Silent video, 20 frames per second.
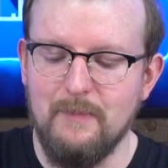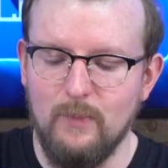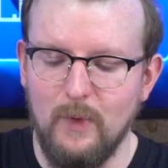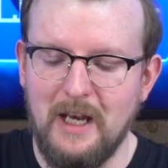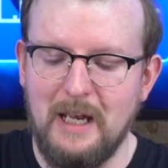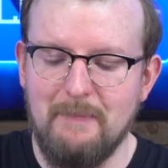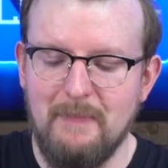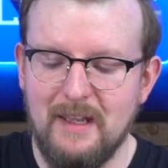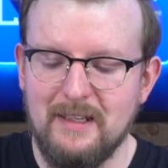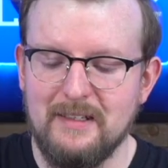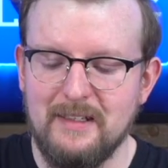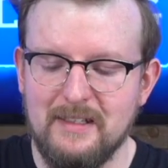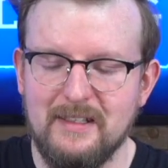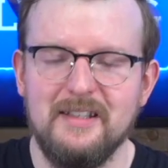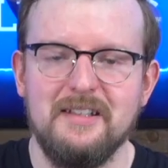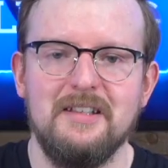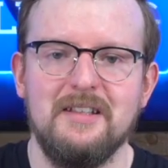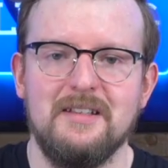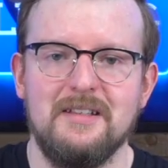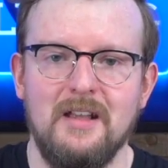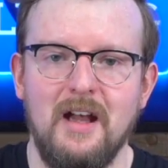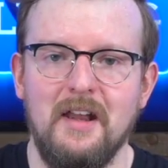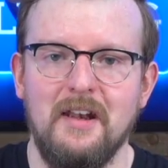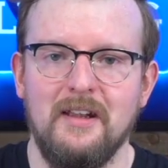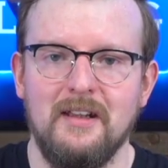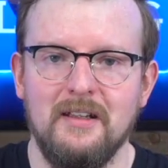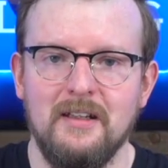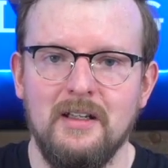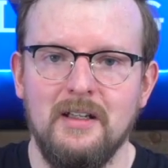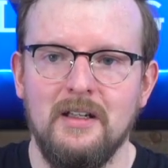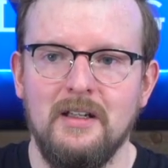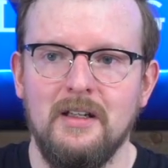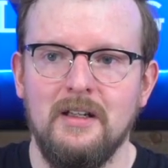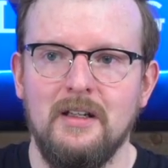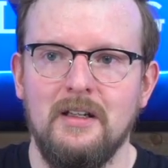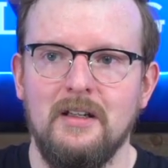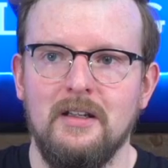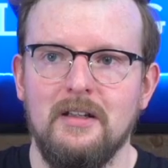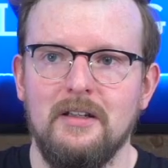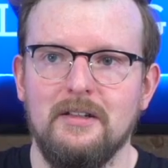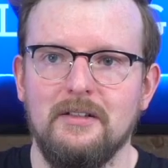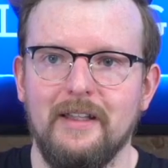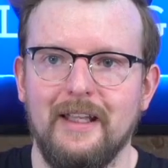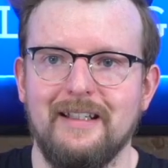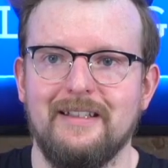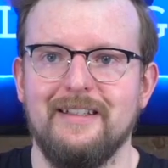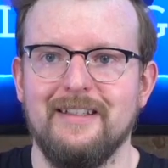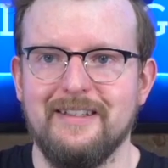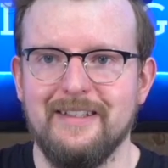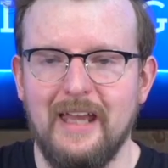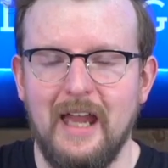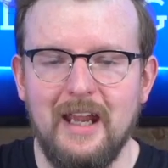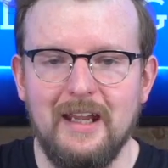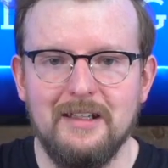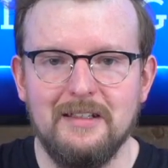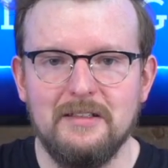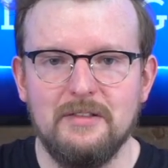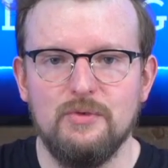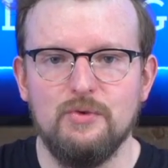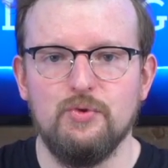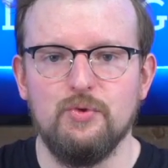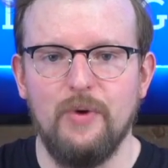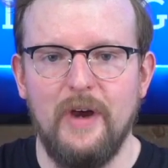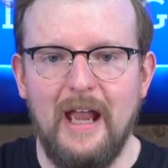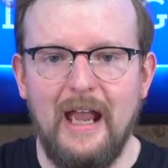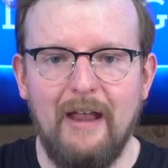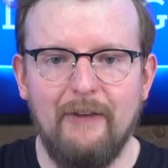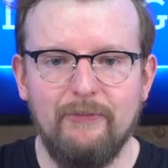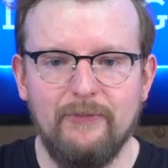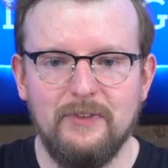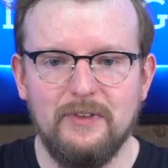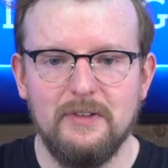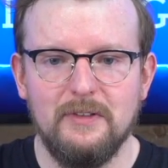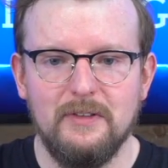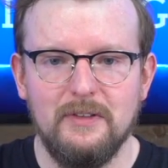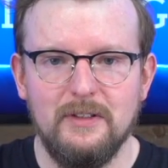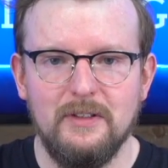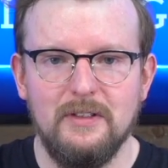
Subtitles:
What I meant is this is not a designed draft